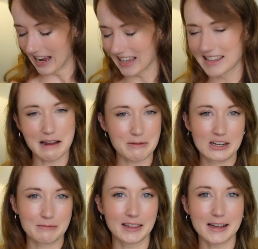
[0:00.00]
I think I
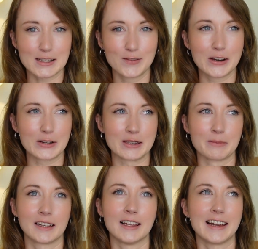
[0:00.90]
mentioned in my last video
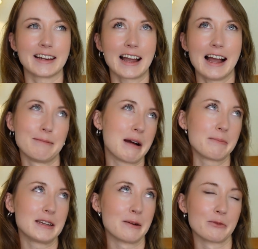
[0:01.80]
something like, I might
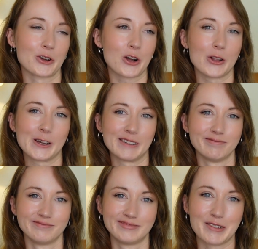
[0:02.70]
be done with the collar.
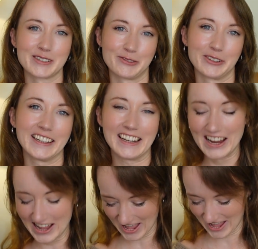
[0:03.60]
That was a really,
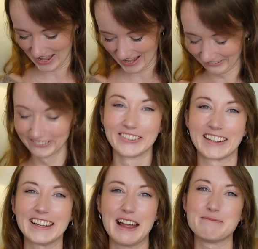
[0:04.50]

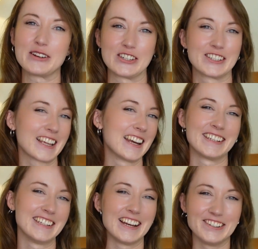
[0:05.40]
really ambitious.
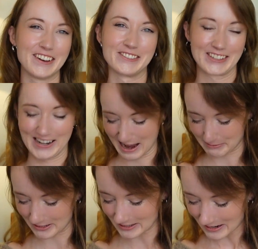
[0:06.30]
I knew that wasn't gonna
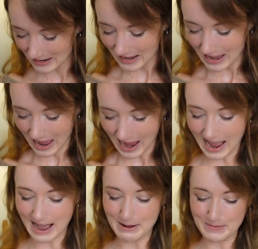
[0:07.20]
happen.
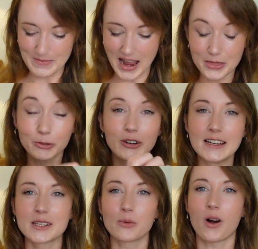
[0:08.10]
And the
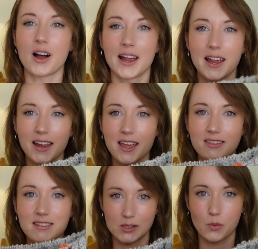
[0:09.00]
reason why
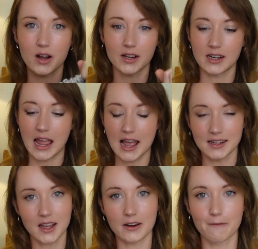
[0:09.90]
this one
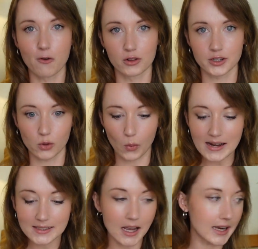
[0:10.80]
has kind of fallen to the
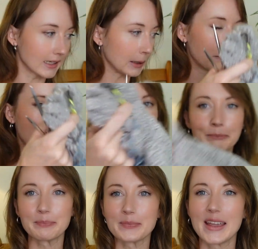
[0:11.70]
wayside a little
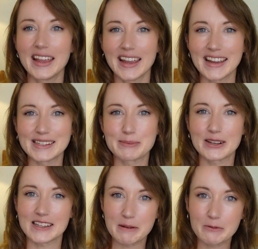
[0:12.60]
bit is
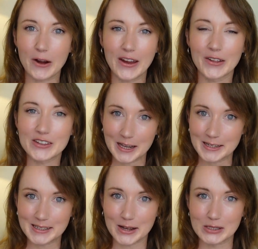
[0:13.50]
because I've been working on the
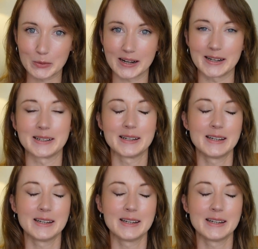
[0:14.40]
Setesdal sweater.